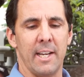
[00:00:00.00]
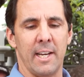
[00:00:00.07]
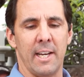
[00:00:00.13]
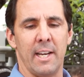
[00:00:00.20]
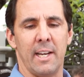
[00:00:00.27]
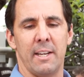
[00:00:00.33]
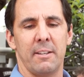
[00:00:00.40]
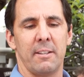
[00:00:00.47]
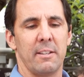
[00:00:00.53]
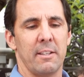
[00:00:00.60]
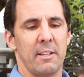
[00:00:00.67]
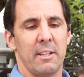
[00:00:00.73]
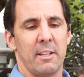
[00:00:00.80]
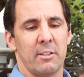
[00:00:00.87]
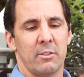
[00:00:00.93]
uh,
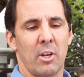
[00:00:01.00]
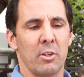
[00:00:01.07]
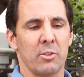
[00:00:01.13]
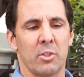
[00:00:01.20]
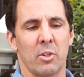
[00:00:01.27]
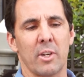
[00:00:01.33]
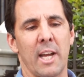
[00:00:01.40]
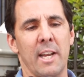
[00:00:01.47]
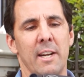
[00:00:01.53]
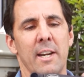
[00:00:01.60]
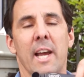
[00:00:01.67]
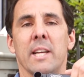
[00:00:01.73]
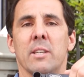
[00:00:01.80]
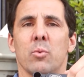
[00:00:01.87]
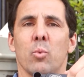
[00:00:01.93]
it's also got a
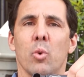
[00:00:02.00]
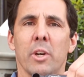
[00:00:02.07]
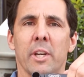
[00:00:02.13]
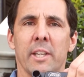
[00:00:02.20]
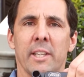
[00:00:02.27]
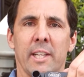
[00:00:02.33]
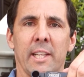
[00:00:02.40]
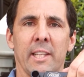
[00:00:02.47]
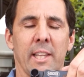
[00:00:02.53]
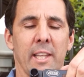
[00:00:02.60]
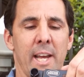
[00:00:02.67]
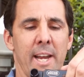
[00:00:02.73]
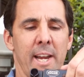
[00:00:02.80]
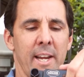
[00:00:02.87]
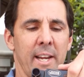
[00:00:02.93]
nice wood
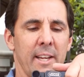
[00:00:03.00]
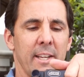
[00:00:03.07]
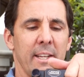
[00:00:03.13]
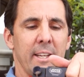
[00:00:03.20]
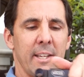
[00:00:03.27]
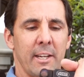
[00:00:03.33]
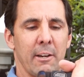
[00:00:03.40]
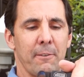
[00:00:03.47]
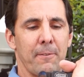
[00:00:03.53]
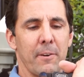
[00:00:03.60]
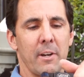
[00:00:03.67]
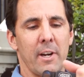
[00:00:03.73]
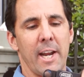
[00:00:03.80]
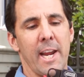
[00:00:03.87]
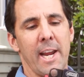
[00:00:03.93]
inlay here for
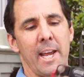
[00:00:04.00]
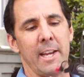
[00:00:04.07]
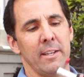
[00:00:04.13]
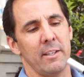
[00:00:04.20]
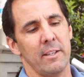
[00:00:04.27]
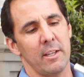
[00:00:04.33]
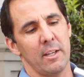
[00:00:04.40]
your hand.